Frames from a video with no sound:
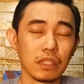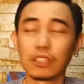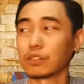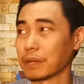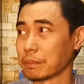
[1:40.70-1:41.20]

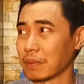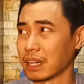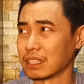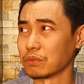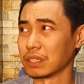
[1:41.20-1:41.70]
into my
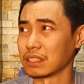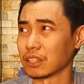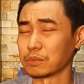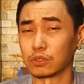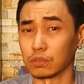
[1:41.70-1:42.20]
mind when it
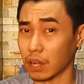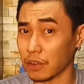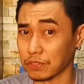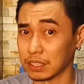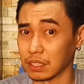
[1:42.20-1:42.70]
comes to
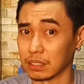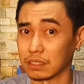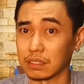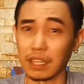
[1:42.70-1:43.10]
coffee scents.